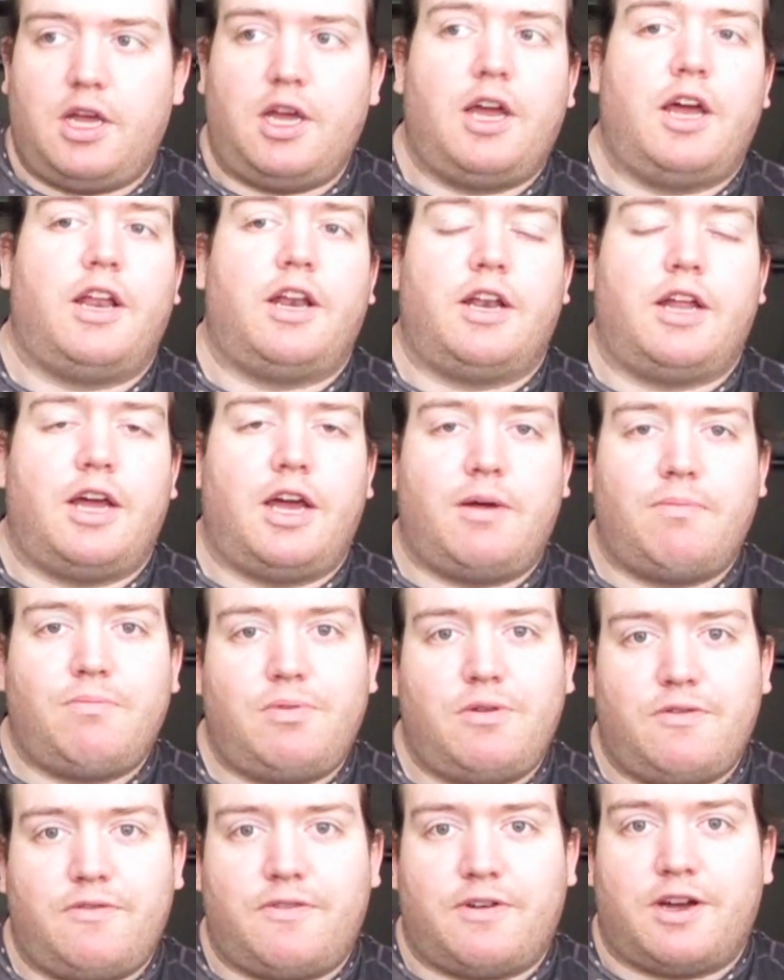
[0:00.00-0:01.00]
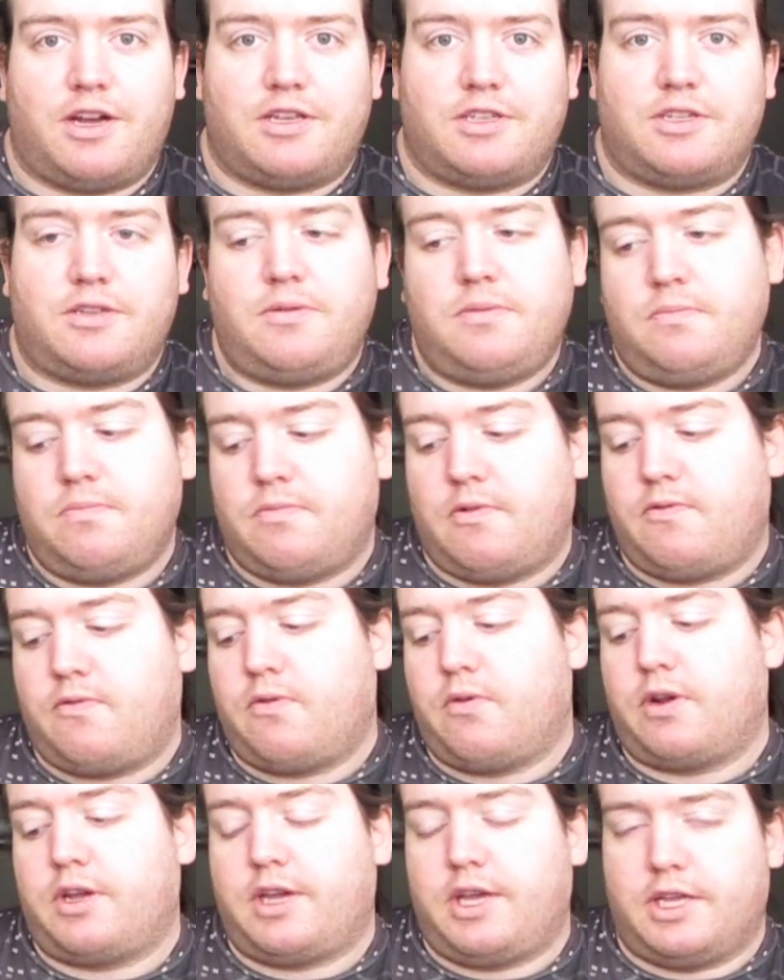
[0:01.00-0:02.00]
and amplifies it
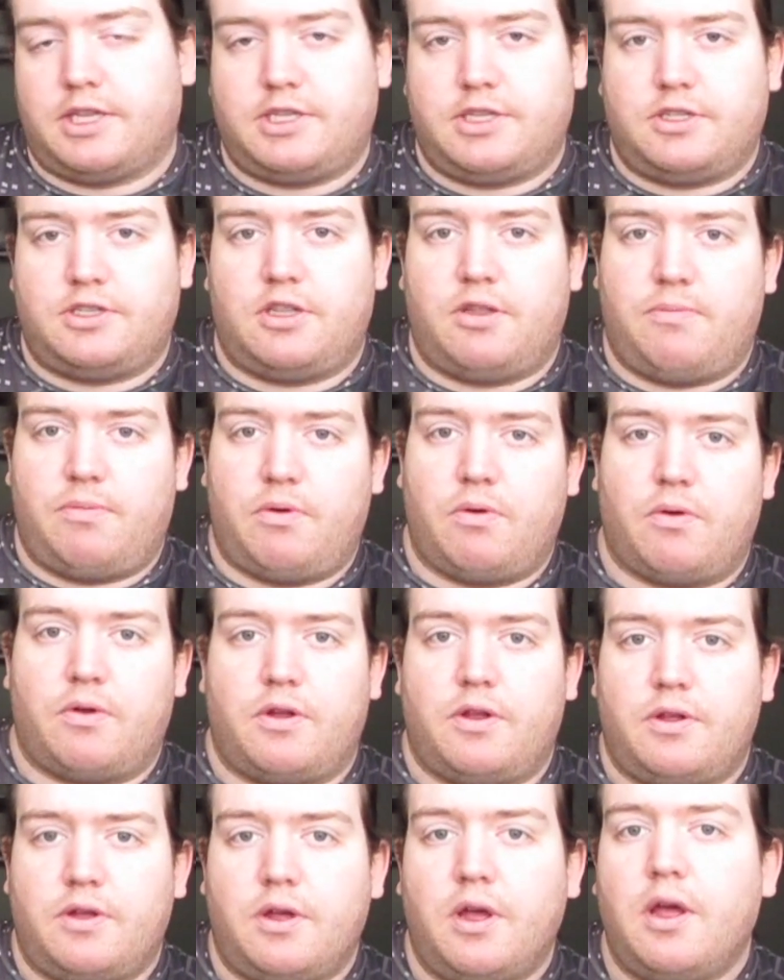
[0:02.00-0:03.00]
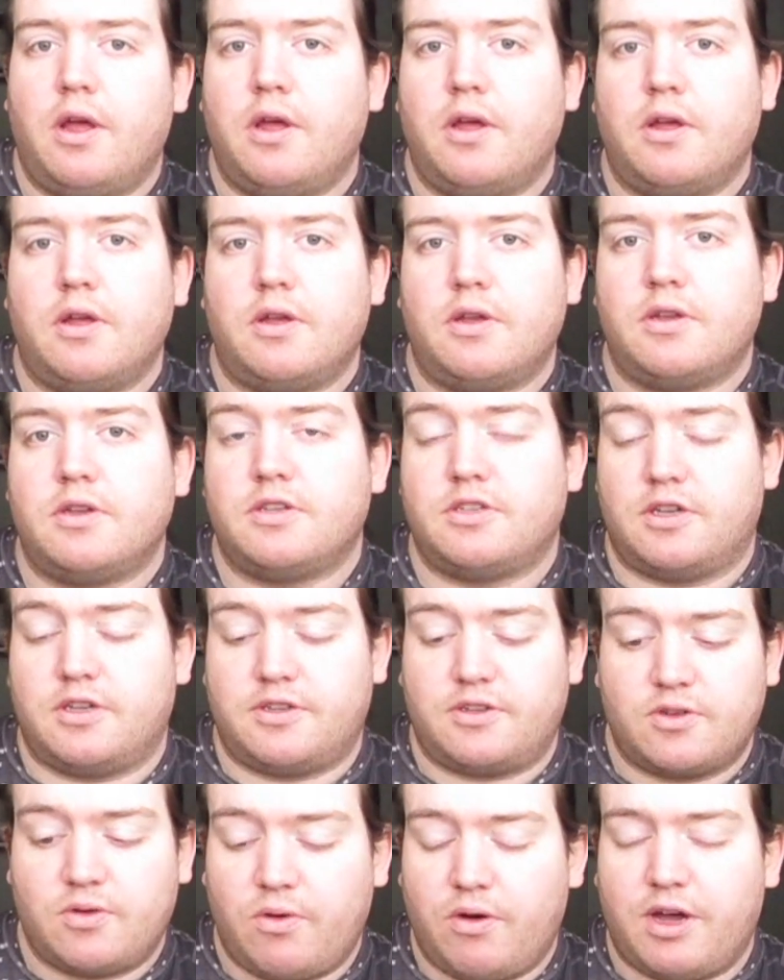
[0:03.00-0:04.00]
before it gets into the board. So
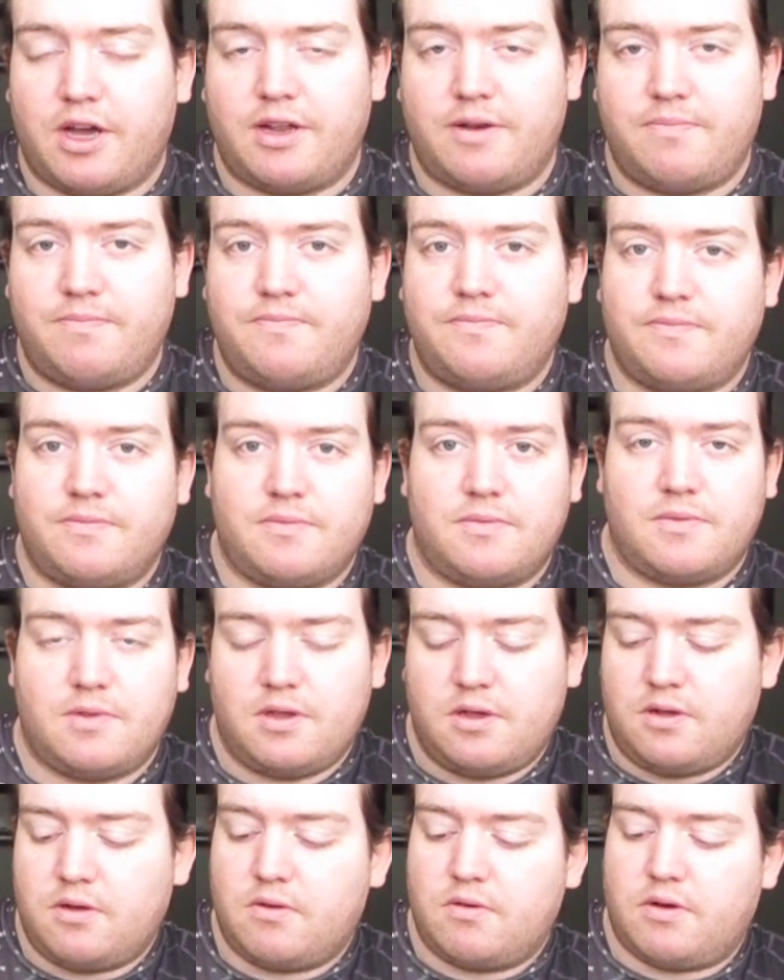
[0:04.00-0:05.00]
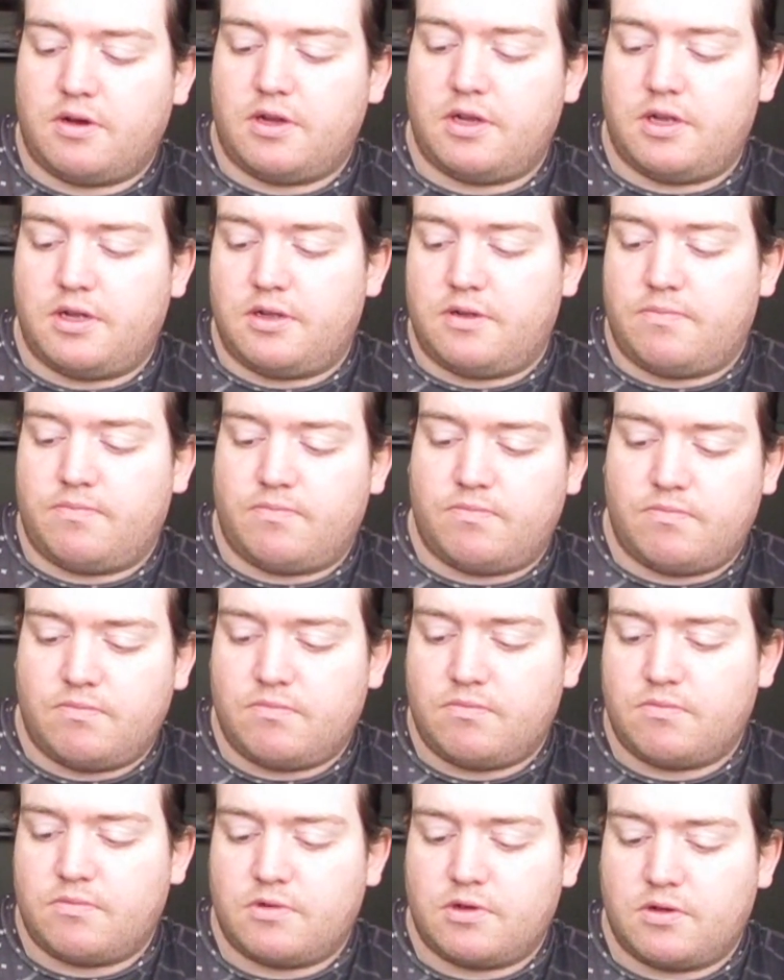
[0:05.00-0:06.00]
it's quite a
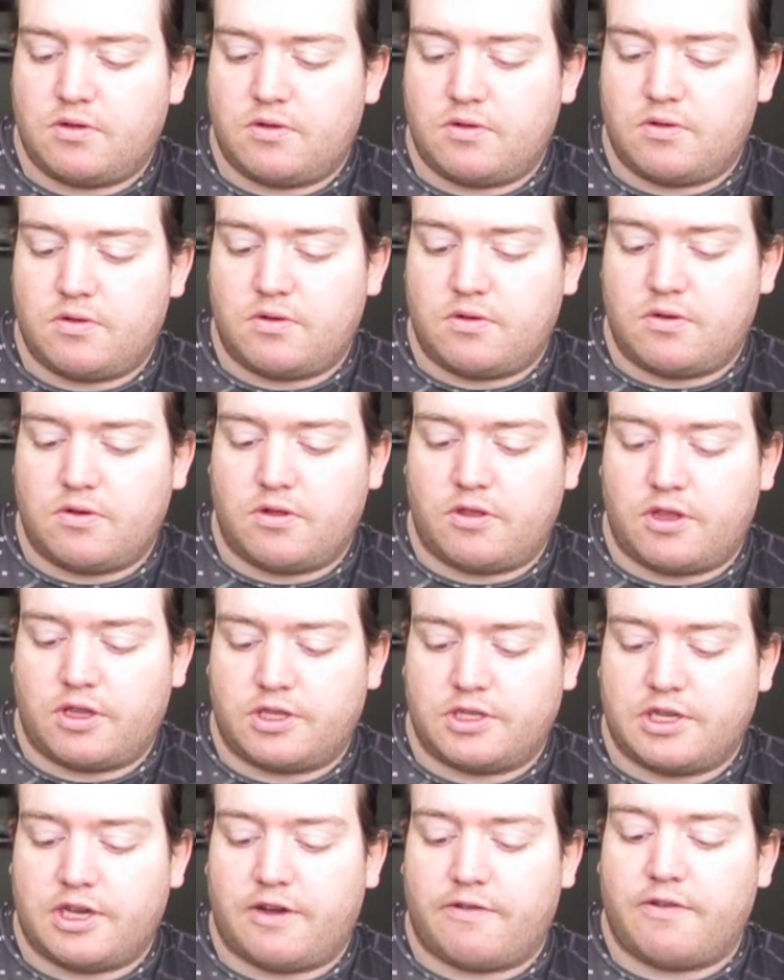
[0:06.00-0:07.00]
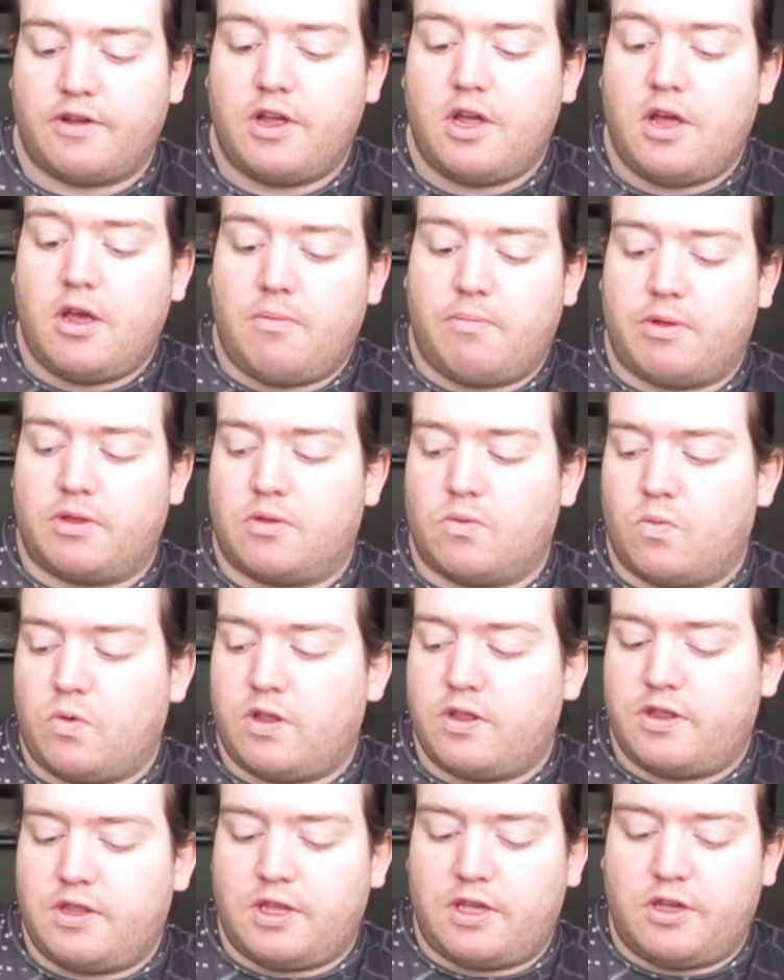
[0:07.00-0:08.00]
good thing to have. But the
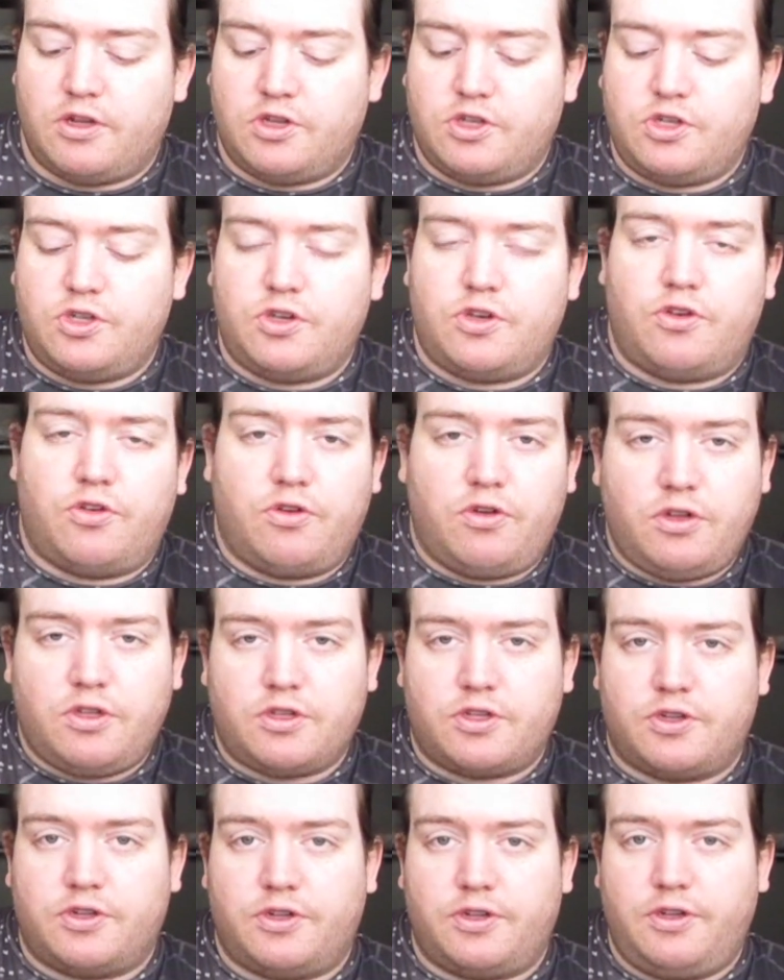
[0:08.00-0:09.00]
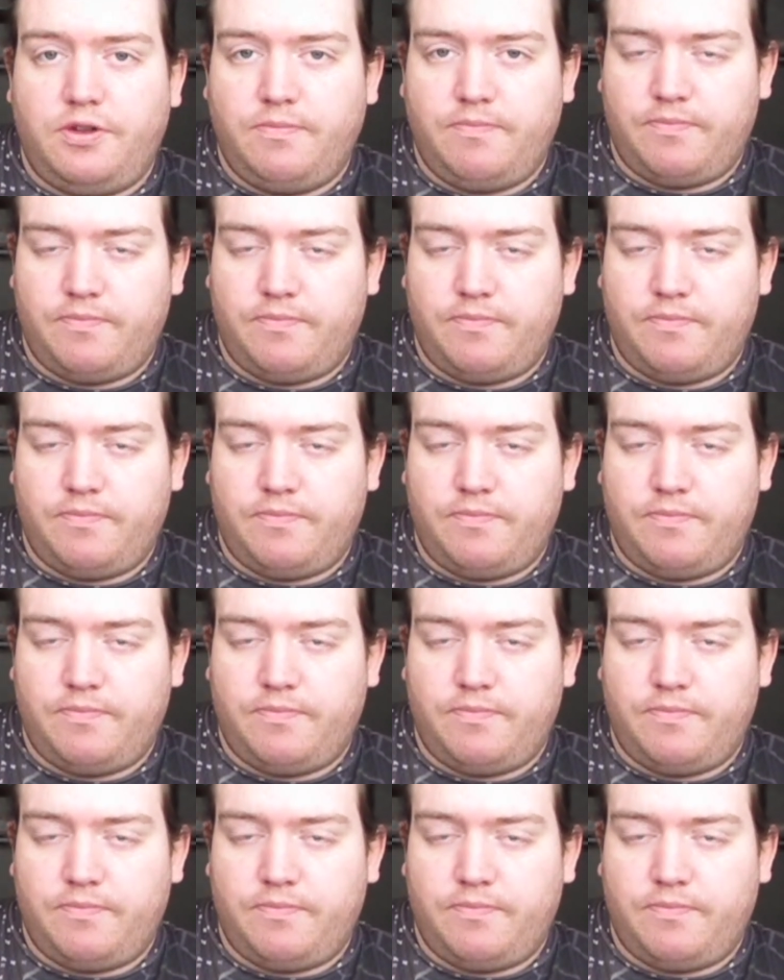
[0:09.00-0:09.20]
one thing you should not do